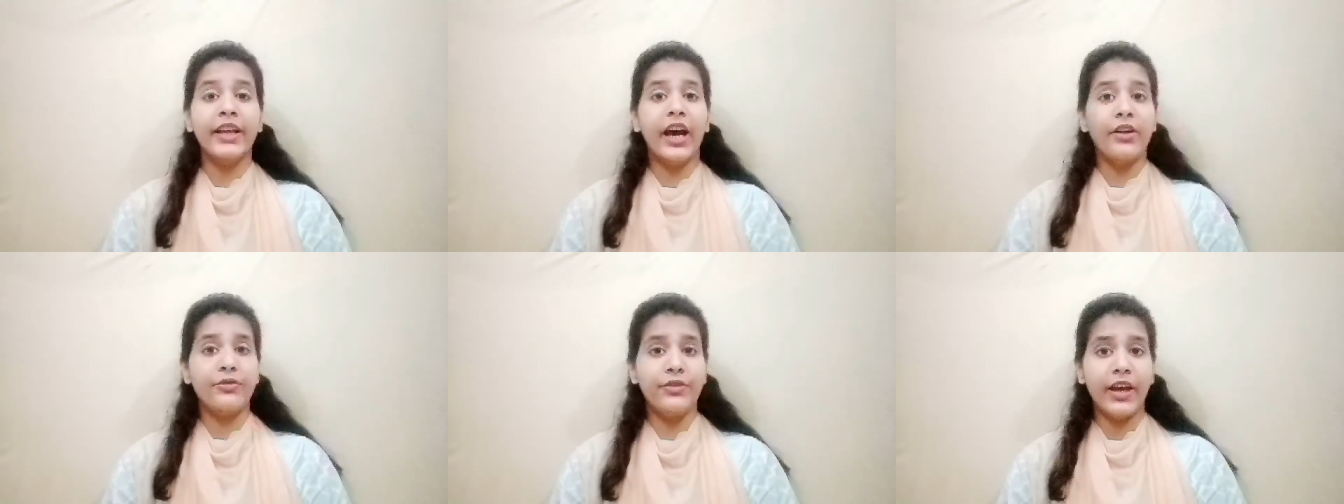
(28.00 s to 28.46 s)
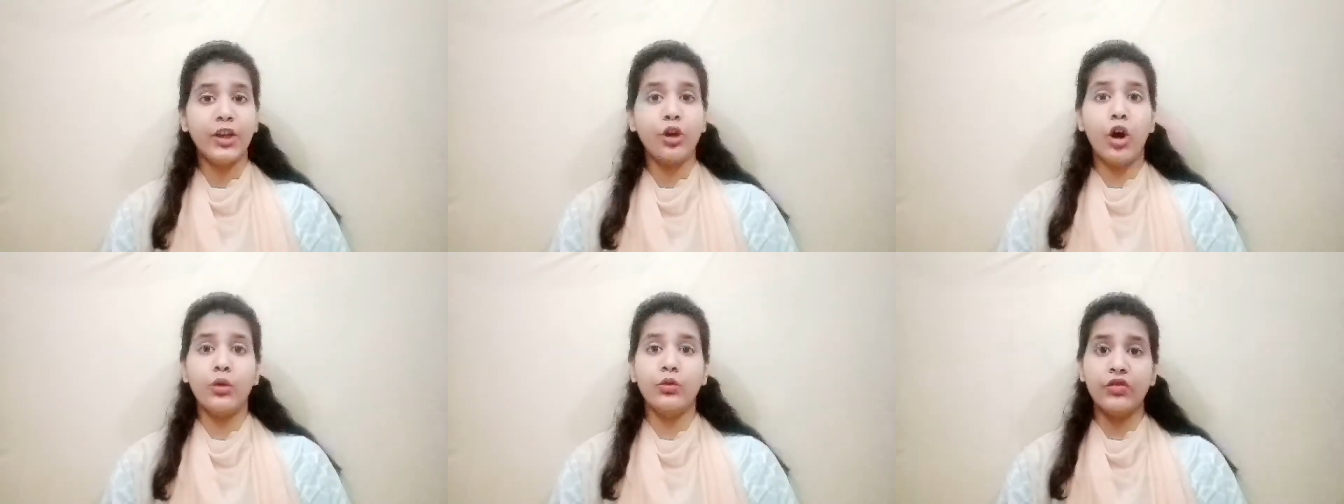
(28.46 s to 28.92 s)
the
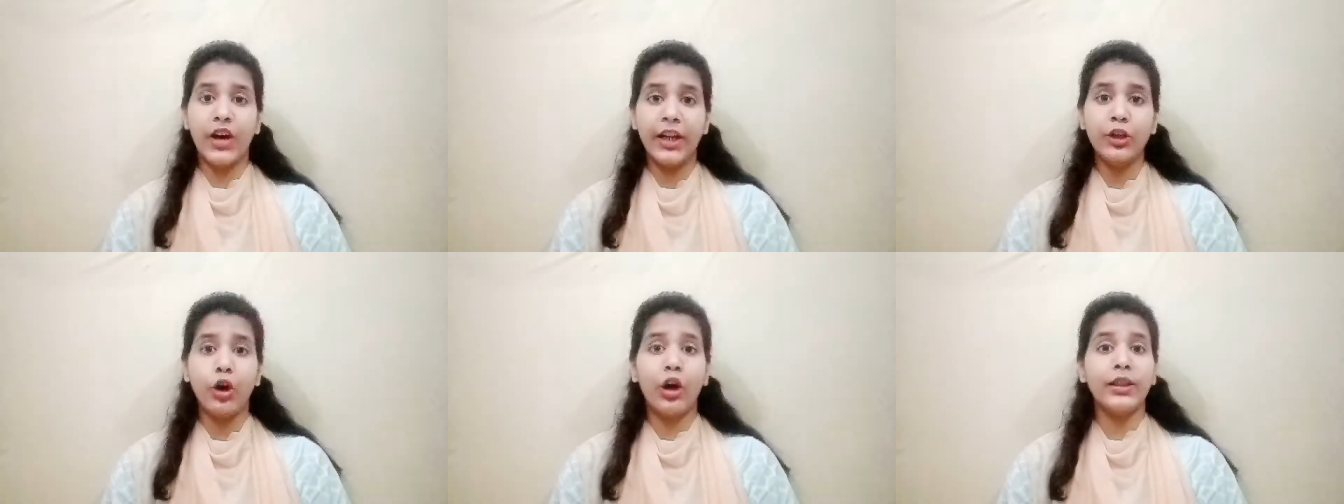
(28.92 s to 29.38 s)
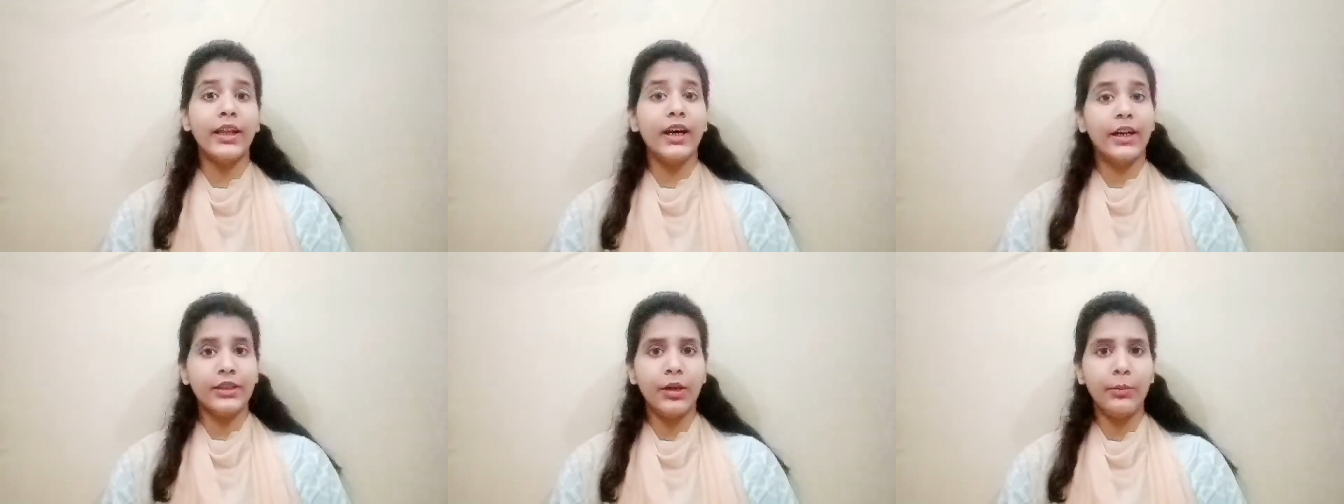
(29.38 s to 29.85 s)
effect on one on
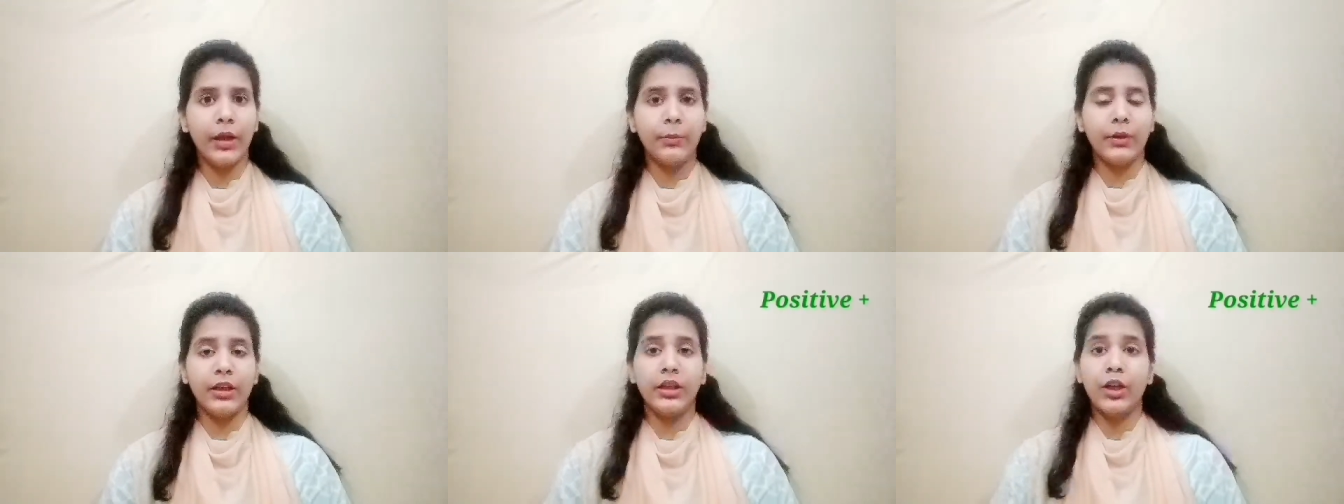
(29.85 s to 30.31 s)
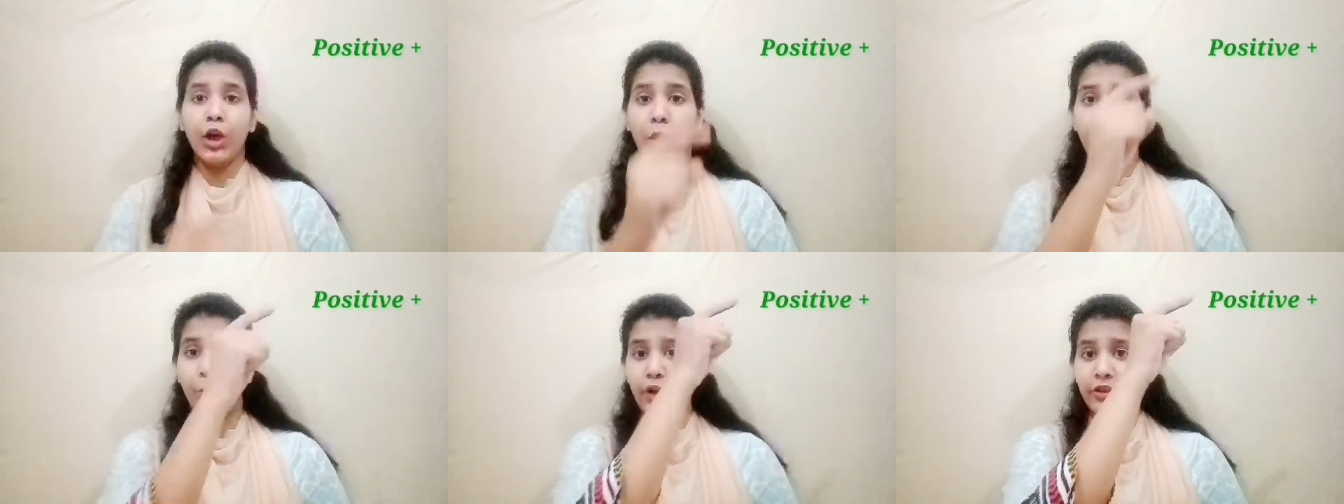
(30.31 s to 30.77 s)
the other may be
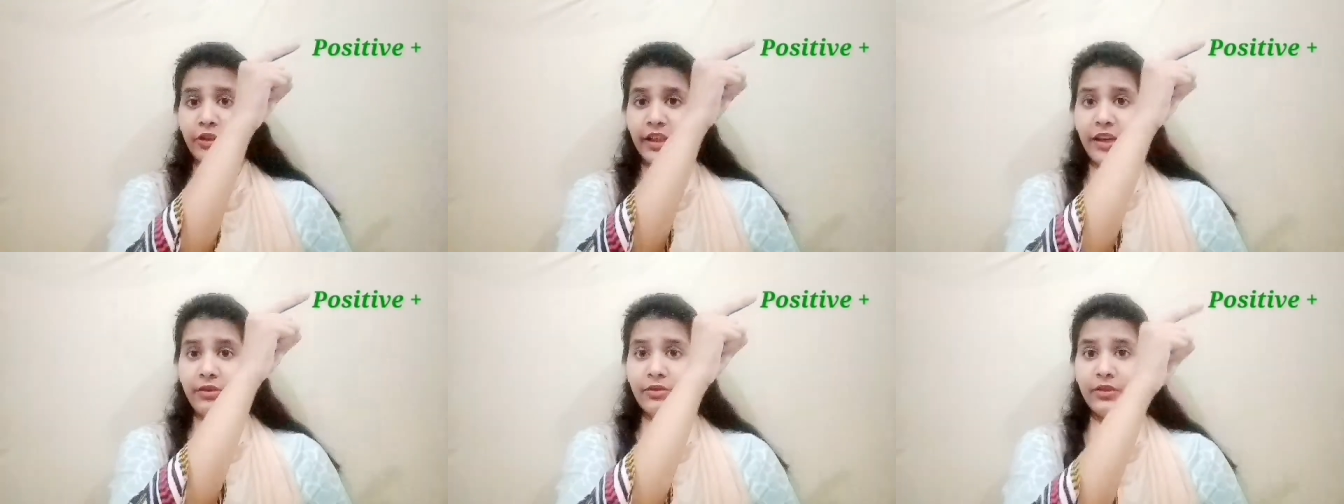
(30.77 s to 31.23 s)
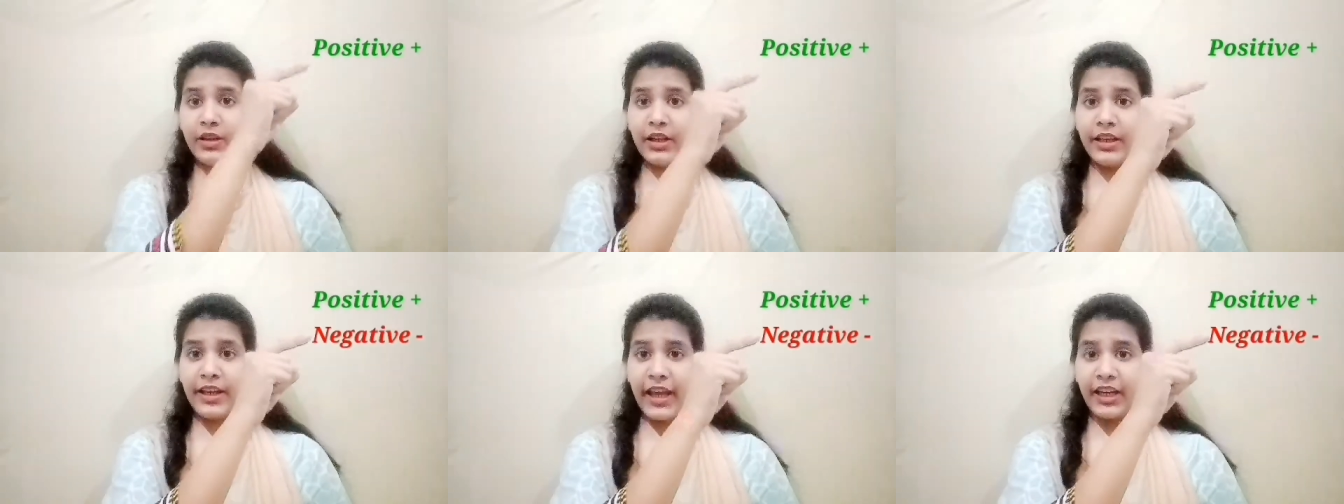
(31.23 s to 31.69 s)
positive,
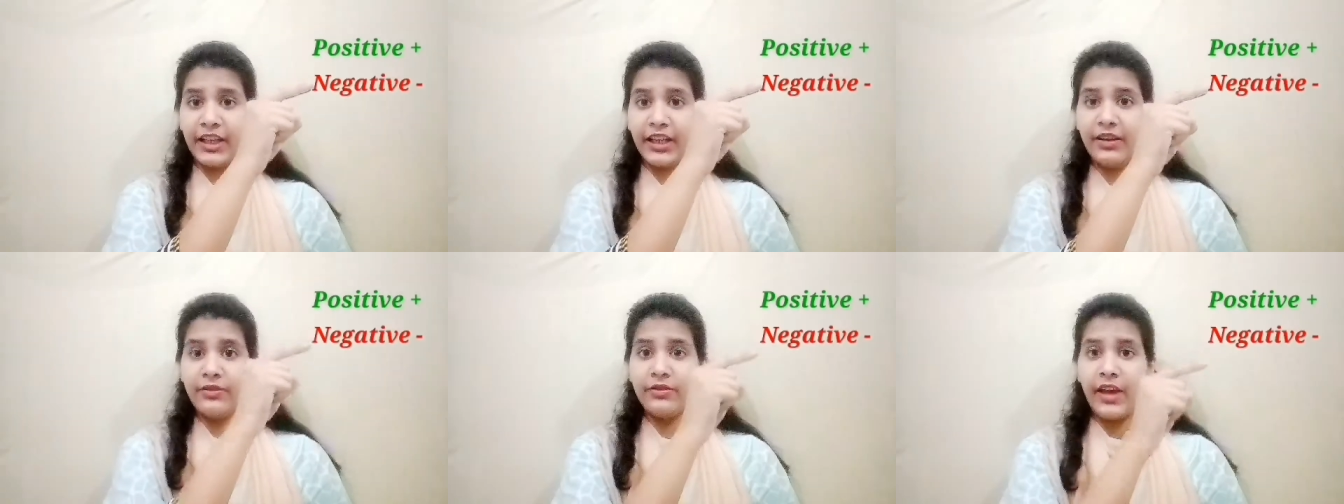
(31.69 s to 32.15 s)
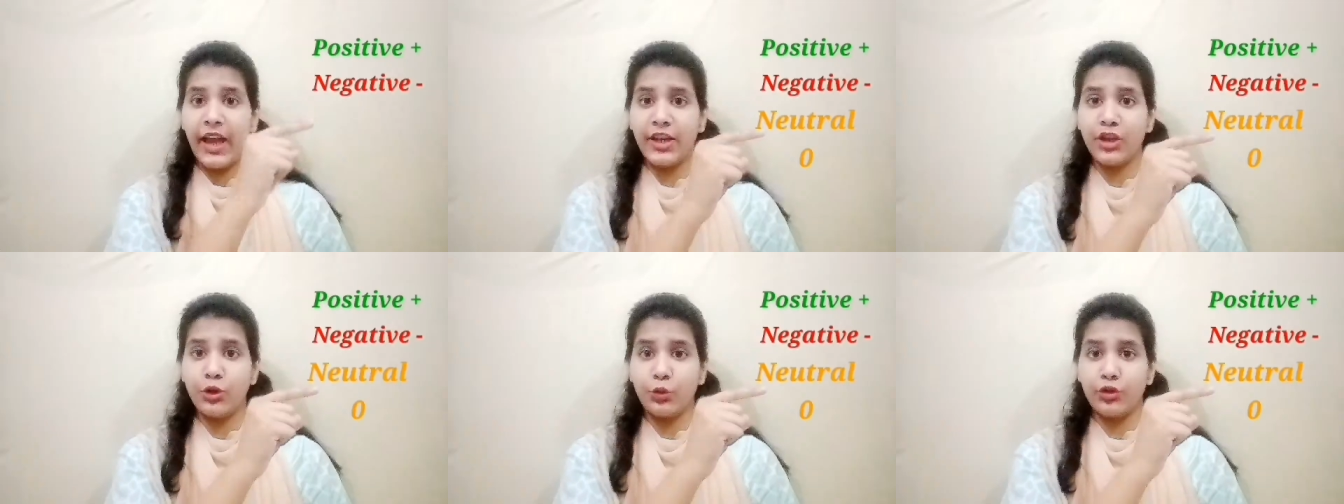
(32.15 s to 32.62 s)
negative
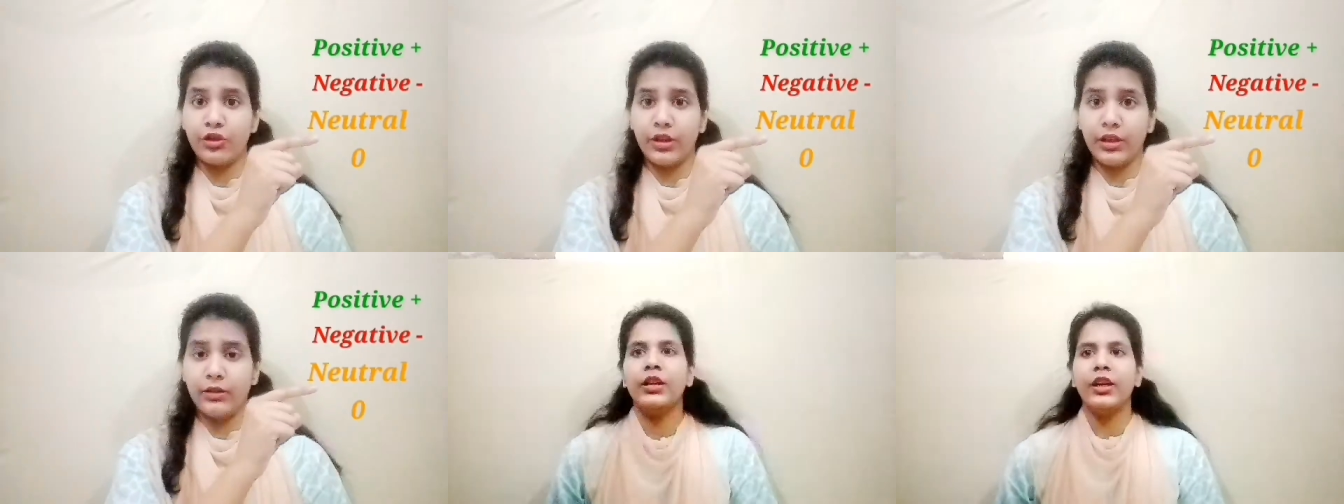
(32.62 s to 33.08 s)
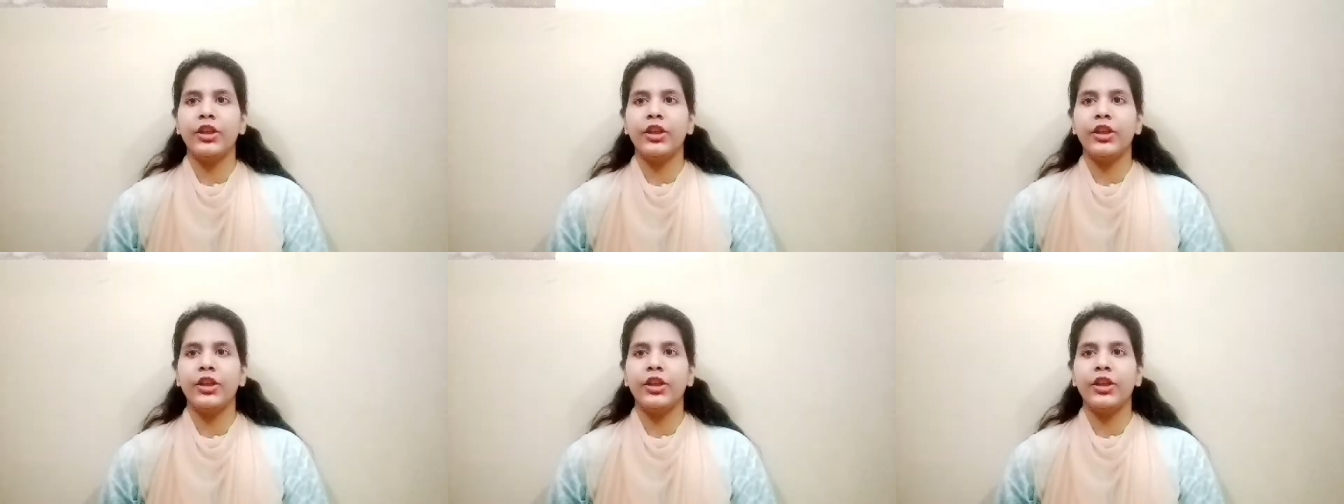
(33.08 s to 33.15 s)
and neutral.